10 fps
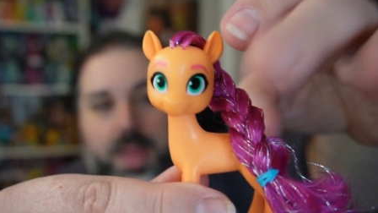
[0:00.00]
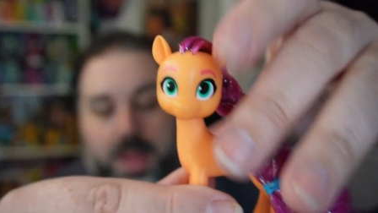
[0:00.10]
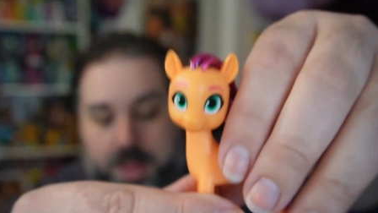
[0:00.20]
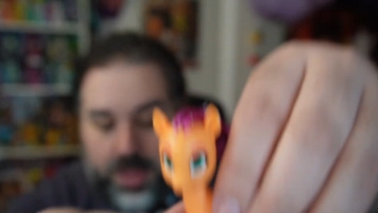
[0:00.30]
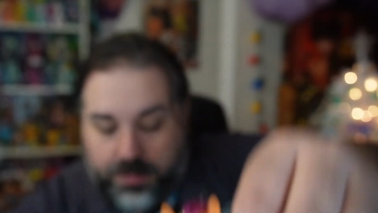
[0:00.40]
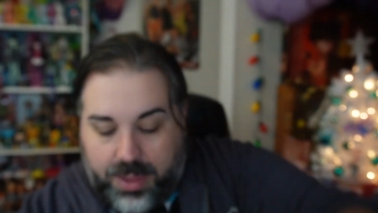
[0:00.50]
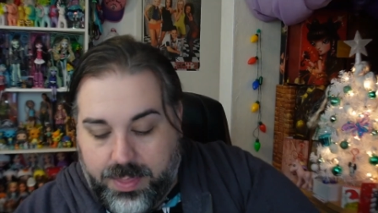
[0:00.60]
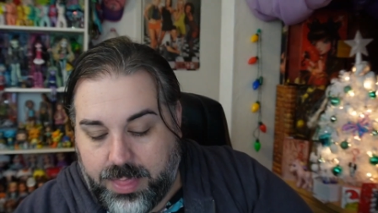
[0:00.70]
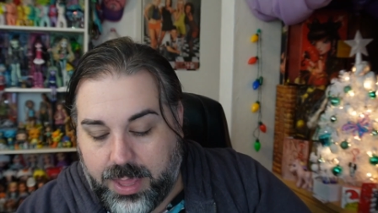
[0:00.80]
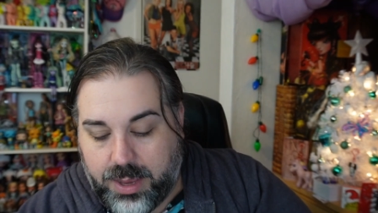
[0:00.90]
Um,
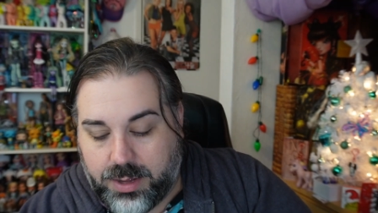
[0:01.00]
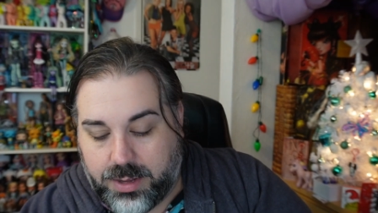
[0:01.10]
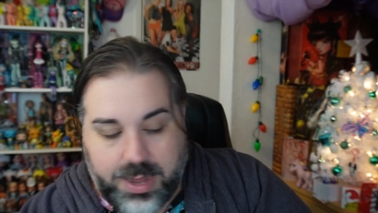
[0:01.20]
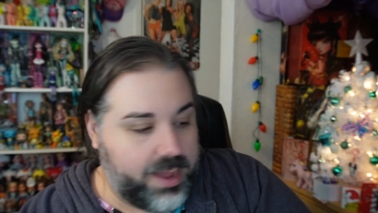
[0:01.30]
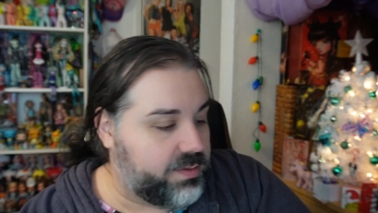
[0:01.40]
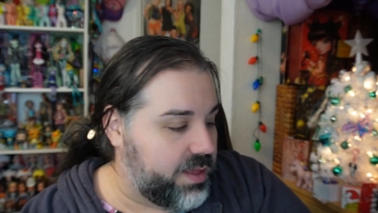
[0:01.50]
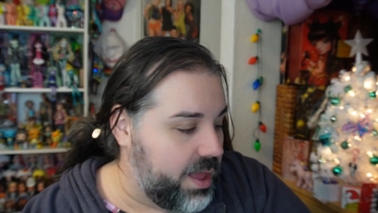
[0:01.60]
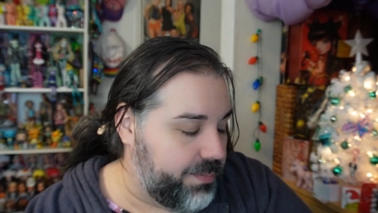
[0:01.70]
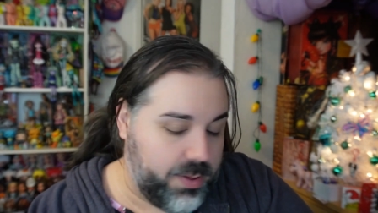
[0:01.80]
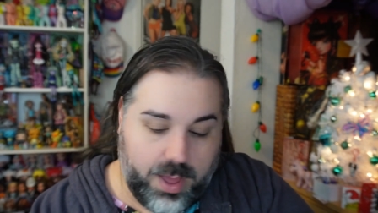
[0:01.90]
and then next
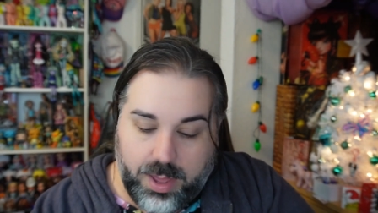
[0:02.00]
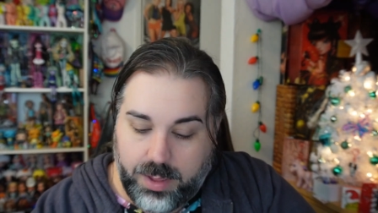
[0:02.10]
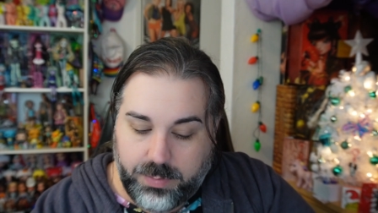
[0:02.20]
up, um,